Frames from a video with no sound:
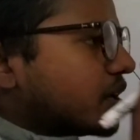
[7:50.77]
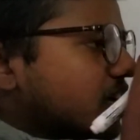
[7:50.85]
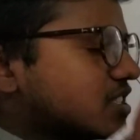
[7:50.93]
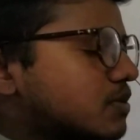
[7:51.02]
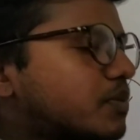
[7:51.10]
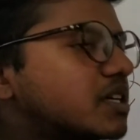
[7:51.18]

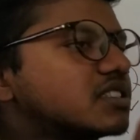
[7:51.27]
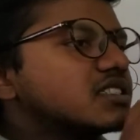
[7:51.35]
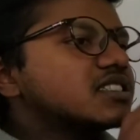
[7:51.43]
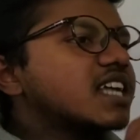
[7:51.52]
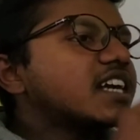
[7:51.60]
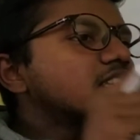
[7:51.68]

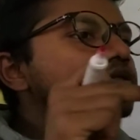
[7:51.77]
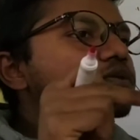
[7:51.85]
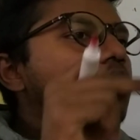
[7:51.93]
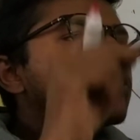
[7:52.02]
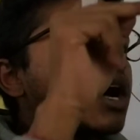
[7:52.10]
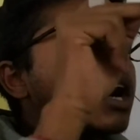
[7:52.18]
spaces that is
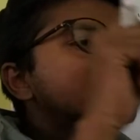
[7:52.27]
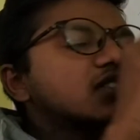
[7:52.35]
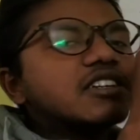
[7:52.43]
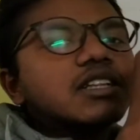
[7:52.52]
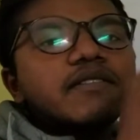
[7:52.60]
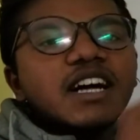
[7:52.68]
found
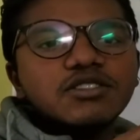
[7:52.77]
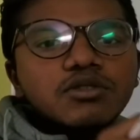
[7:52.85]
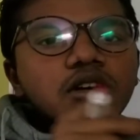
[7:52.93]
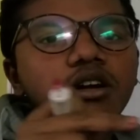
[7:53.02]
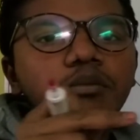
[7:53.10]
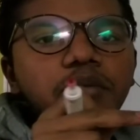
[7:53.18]
outside the
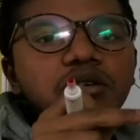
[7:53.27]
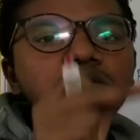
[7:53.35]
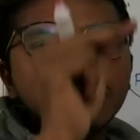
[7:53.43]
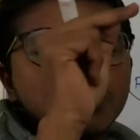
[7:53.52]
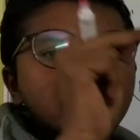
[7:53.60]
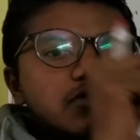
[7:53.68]
vascular compartment or
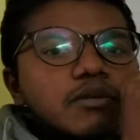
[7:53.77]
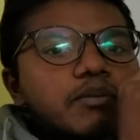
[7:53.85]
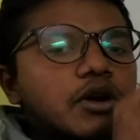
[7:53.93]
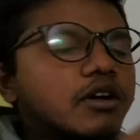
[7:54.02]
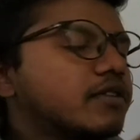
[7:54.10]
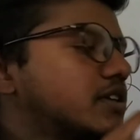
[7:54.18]
outside the
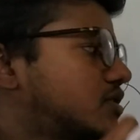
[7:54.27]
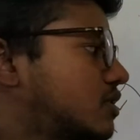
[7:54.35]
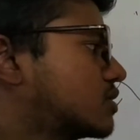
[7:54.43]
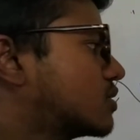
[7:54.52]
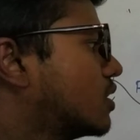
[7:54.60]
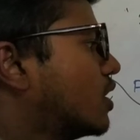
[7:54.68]
blood vessels.